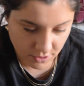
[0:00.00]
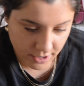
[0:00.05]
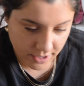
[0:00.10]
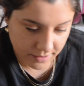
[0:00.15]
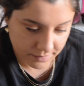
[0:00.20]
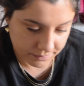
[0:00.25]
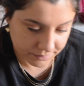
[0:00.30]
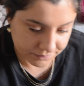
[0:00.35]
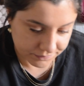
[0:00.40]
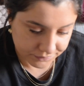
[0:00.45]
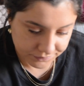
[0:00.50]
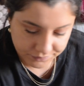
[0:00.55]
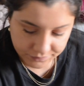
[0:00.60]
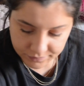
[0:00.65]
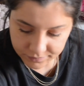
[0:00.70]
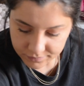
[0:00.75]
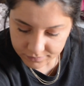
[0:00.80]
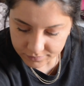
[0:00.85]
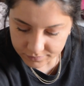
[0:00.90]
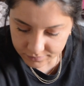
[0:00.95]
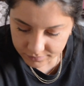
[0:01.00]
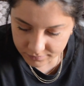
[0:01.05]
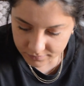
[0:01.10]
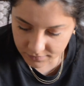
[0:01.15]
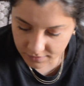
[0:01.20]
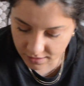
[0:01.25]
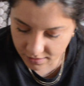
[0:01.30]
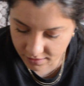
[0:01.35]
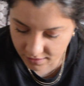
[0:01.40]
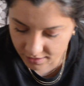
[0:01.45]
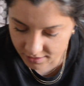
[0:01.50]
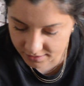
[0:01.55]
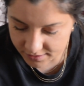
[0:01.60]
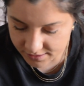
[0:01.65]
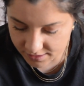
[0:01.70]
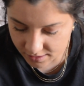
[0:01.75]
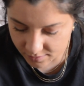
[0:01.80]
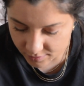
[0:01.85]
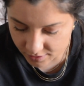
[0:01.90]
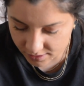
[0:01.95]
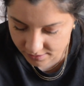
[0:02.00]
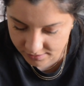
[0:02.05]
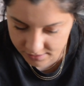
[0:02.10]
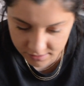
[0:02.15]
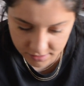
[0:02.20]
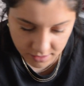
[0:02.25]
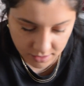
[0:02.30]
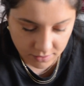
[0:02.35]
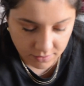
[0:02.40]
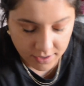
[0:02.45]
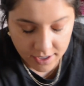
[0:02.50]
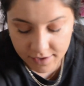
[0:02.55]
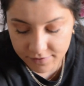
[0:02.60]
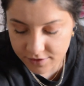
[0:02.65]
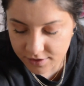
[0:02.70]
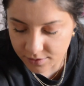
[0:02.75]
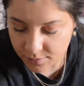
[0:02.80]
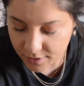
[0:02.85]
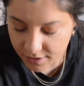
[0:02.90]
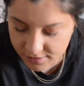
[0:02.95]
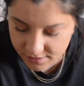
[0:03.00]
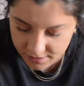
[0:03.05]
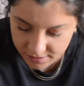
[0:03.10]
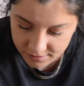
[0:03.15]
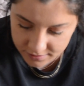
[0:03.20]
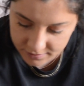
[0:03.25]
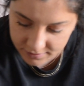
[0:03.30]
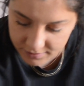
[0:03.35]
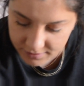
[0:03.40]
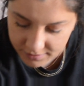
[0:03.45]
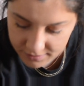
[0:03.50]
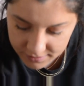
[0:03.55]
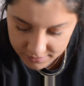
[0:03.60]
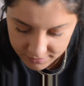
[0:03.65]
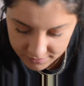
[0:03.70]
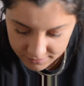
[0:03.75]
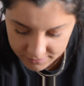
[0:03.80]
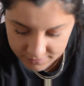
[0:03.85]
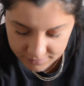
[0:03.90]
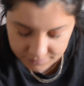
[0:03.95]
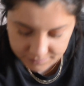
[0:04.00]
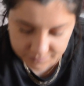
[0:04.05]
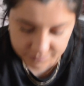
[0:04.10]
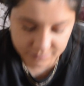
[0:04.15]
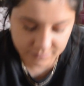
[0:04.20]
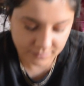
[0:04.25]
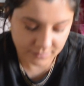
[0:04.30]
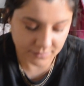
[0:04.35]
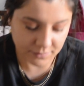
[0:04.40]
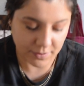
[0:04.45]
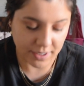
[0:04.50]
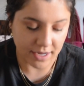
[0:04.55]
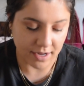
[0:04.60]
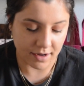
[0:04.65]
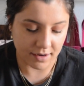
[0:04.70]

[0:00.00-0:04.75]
I think it's our bronze. No, it has to be bronzer. We